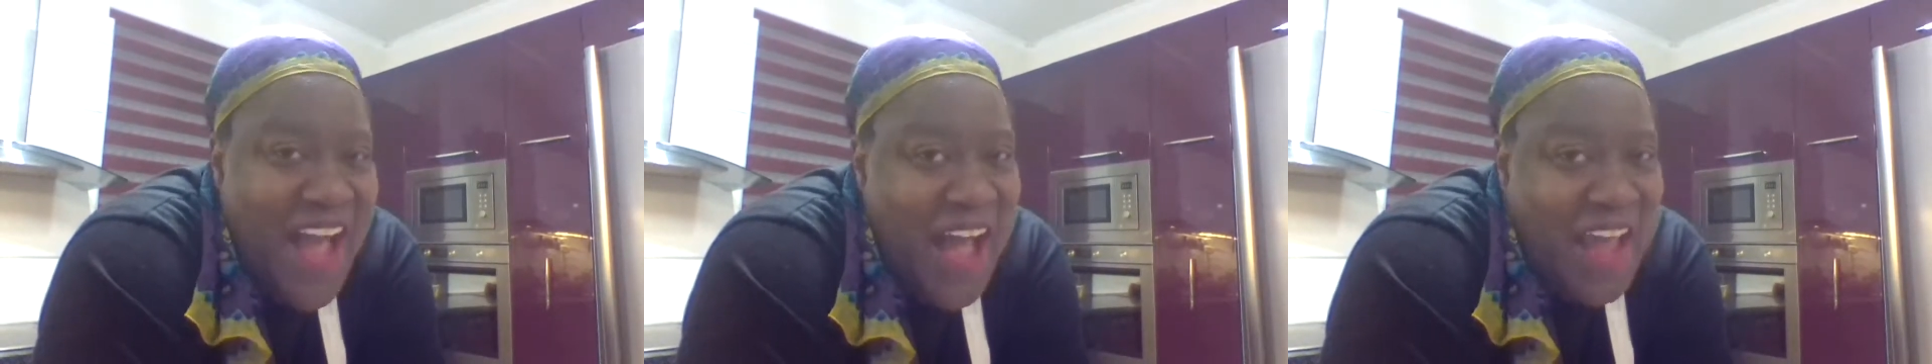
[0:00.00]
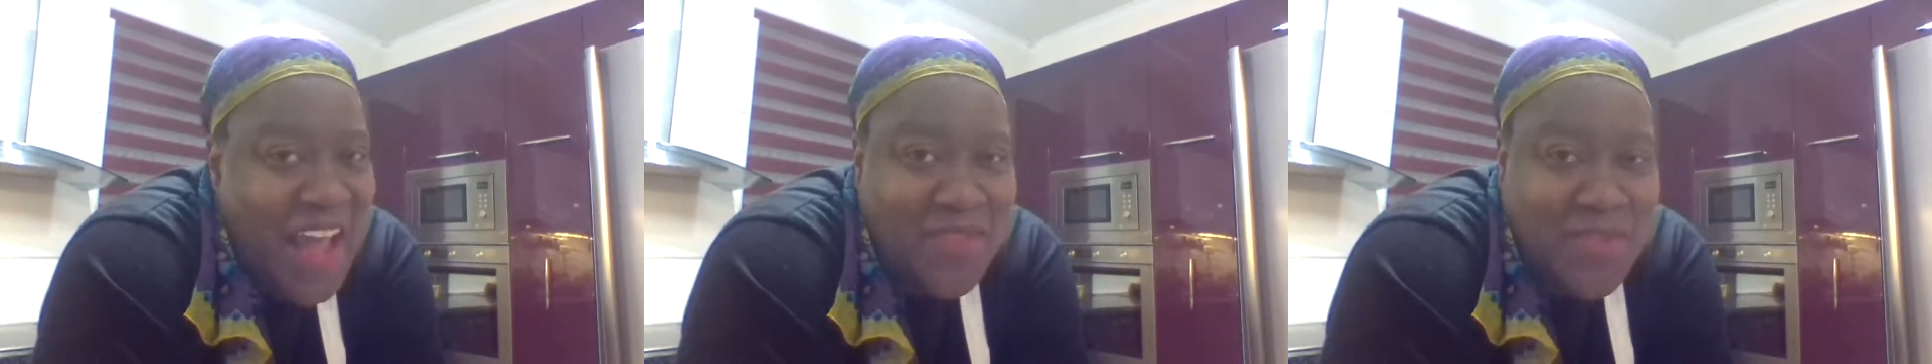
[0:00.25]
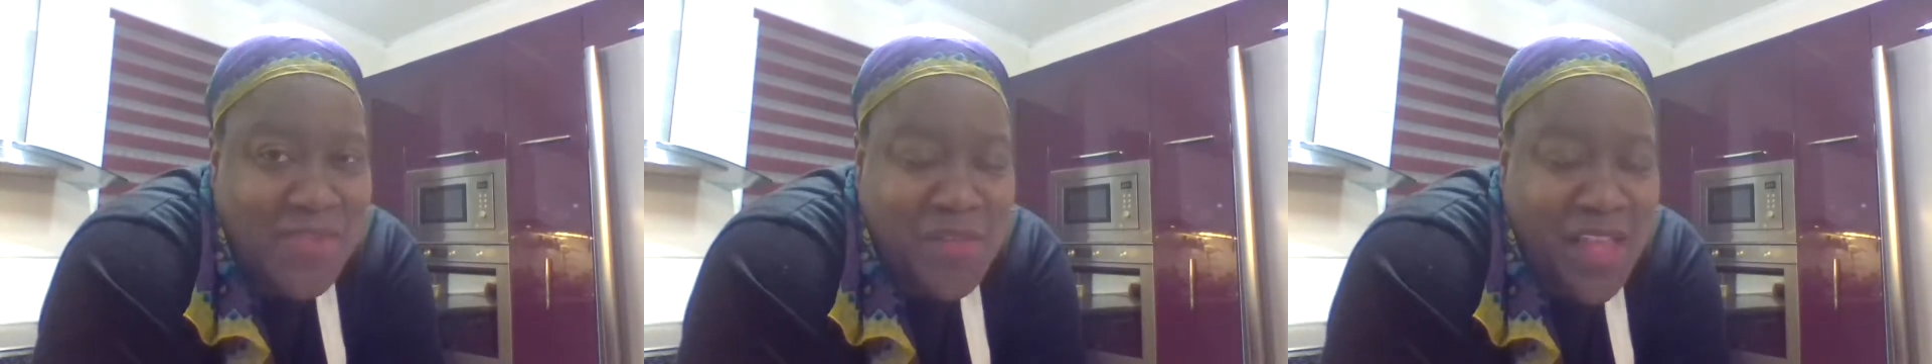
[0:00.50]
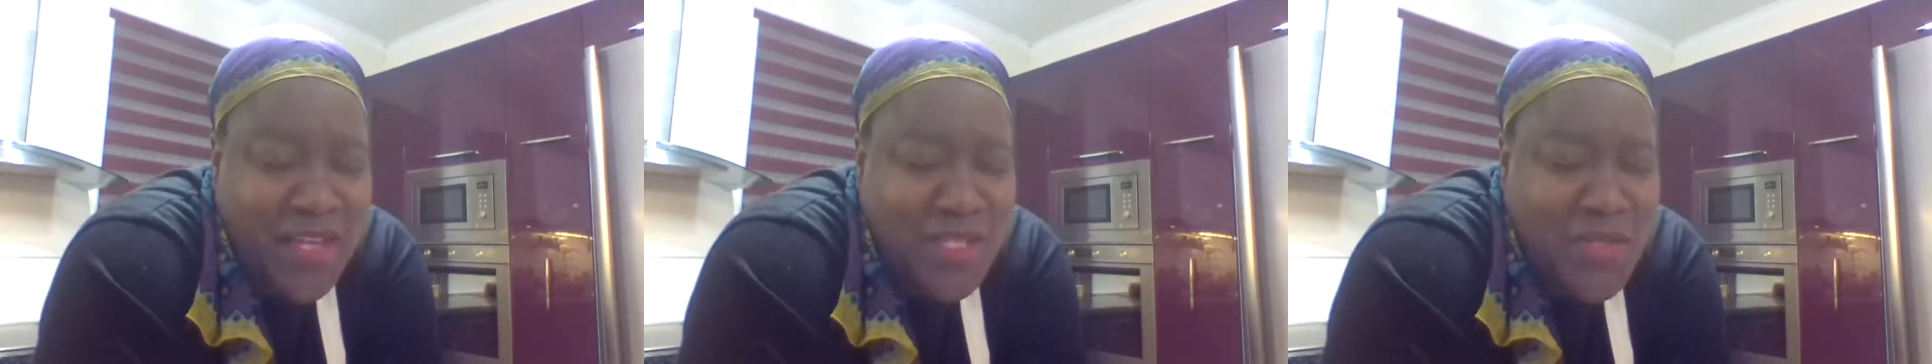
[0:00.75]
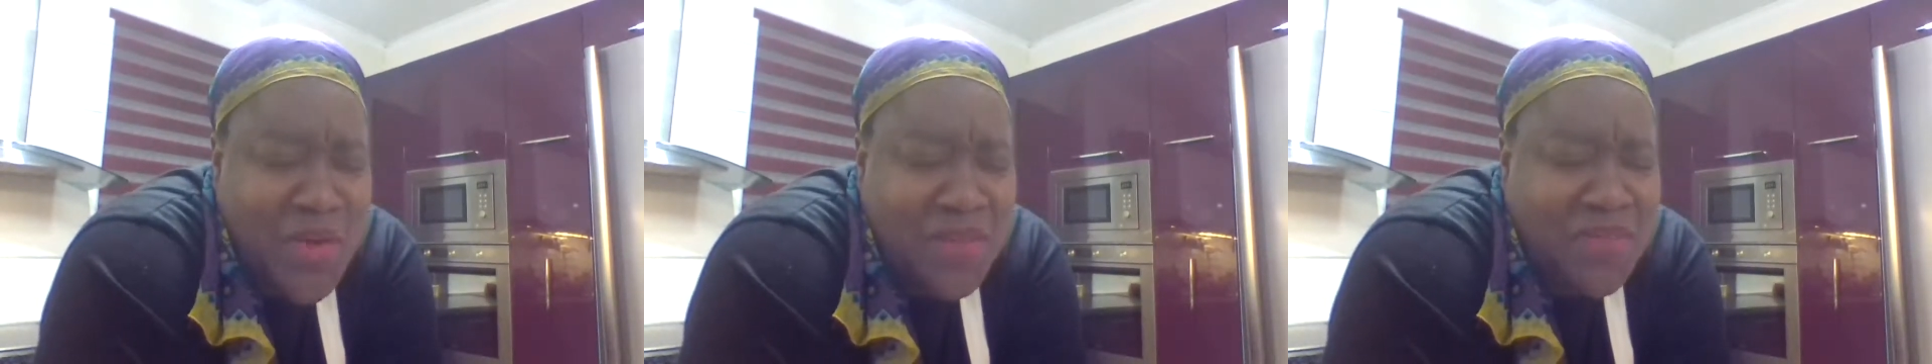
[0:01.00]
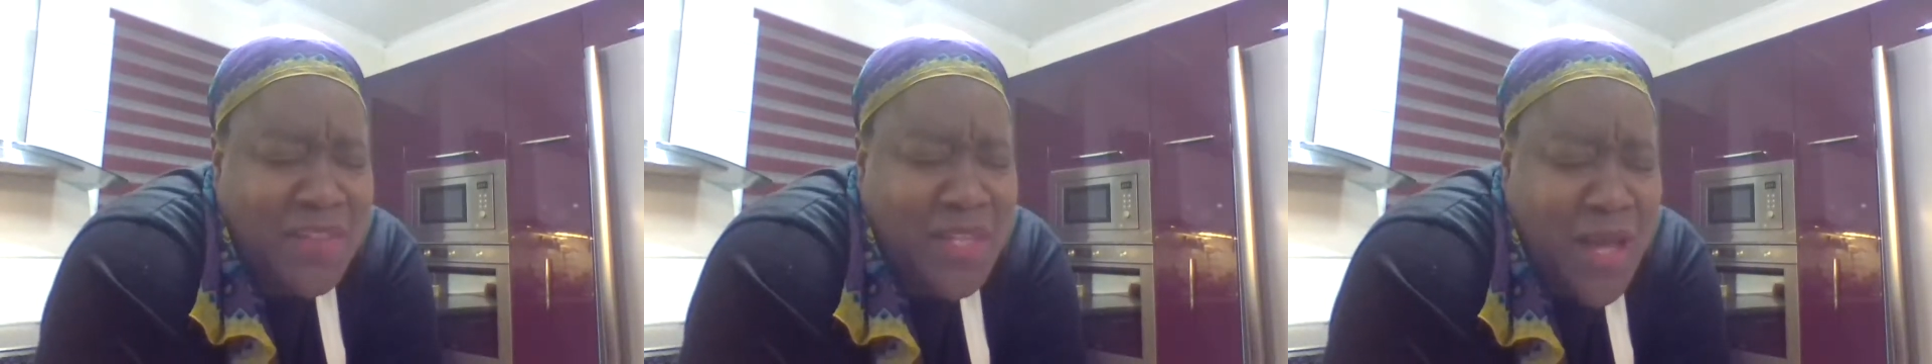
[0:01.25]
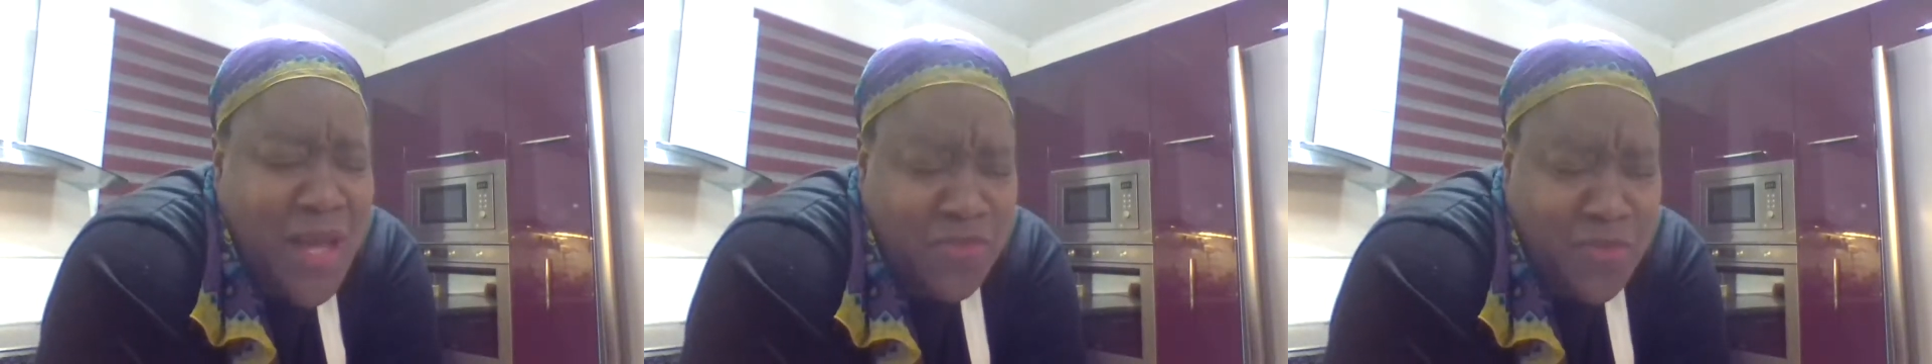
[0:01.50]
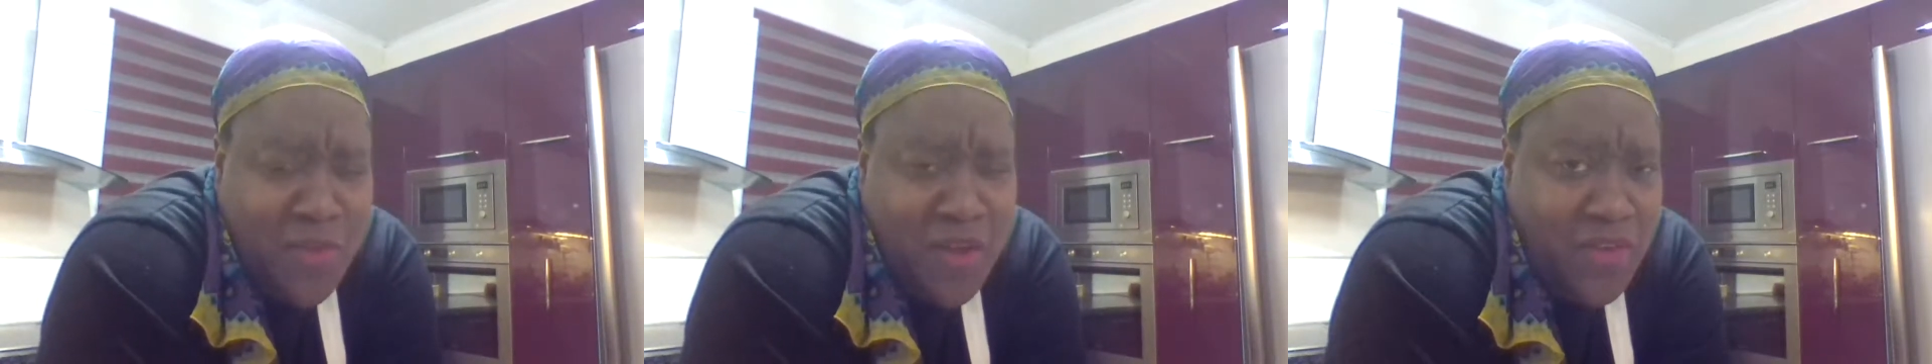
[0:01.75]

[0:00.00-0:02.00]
I have some clients who have loved my